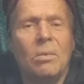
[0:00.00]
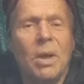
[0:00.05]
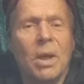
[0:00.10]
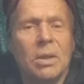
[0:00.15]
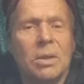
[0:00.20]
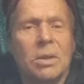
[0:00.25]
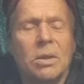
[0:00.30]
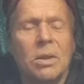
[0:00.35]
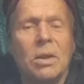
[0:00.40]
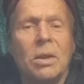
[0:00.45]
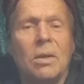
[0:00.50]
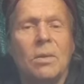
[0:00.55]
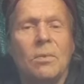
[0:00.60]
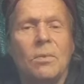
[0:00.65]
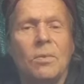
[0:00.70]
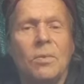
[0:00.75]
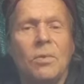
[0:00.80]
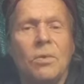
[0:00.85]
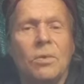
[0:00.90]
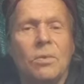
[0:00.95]
But
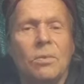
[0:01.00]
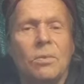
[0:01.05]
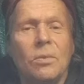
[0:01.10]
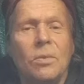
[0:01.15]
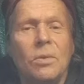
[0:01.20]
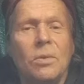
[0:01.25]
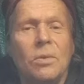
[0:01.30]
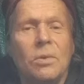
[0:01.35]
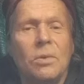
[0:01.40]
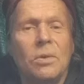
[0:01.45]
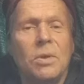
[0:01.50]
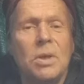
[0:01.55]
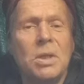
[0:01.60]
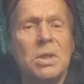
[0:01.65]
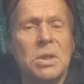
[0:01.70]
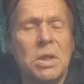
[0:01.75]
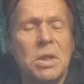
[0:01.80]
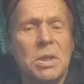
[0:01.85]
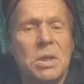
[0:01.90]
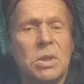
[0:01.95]

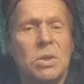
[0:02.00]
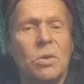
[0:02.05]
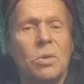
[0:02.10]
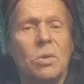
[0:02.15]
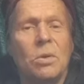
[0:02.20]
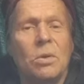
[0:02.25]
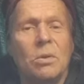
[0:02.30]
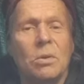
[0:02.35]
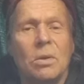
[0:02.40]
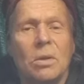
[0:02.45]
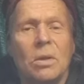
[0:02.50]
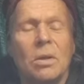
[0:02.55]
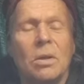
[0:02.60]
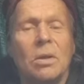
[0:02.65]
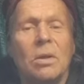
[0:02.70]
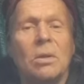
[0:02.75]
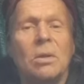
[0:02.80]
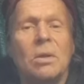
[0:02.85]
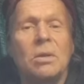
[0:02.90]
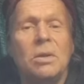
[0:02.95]
this issue
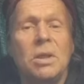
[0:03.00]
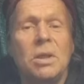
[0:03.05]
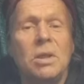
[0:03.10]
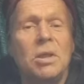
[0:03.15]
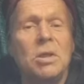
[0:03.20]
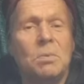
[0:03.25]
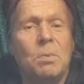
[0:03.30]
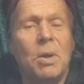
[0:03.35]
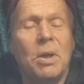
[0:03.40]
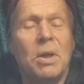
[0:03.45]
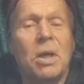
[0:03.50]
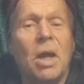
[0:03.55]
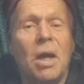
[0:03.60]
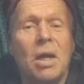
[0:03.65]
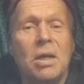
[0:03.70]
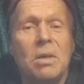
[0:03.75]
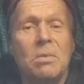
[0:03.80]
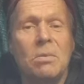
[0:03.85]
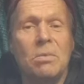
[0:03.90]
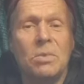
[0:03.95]
didn't
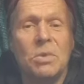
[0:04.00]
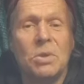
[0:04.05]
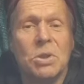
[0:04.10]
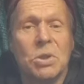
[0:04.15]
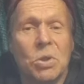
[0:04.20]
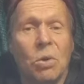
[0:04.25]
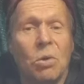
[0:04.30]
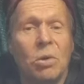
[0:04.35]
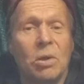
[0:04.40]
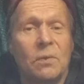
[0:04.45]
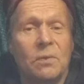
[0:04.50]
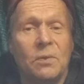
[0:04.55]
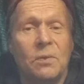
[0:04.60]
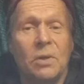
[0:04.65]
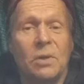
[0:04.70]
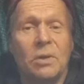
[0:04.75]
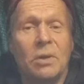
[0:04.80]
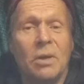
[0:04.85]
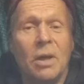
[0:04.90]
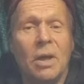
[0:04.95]
became
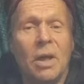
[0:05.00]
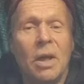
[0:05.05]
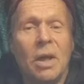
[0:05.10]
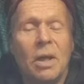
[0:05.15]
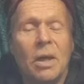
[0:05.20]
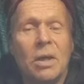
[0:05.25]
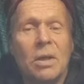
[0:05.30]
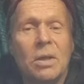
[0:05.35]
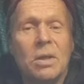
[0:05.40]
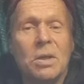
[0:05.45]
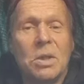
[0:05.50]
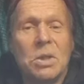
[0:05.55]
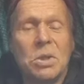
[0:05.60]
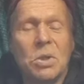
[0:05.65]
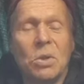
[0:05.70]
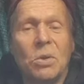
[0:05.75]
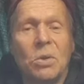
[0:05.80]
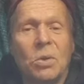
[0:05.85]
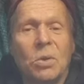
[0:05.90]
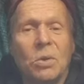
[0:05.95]
solved.
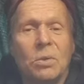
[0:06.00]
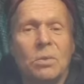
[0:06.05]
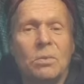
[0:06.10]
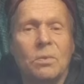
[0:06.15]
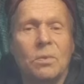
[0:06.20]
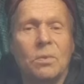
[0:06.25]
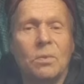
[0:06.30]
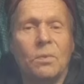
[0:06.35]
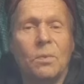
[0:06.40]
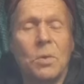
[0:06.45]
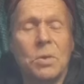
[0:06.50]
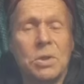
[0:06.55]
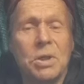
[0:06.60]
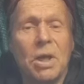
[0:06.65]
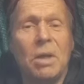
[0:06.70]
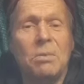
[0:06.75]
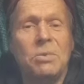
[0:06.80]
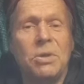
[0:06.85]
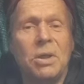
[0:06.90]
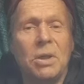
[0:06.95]
So for
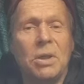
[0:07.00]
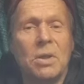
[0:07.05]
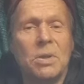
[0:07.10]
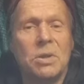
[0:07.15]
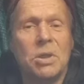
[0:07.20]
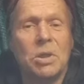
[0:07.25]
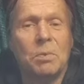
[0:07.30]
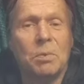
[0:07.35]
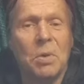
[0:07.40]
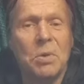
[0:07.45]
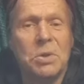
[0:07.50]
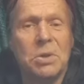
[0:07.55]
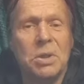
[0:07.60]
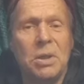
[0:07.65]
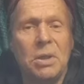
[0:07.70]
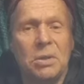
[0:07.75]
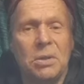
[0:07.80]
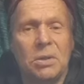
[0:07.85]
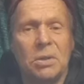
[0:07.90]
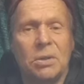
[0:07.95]
some years it
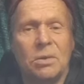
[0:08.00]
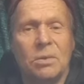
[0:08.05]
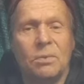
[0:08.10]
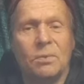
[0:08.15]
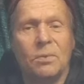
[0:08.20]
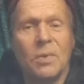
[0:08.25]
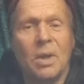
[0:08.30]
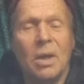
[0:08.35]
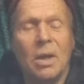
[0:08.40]
proceeded.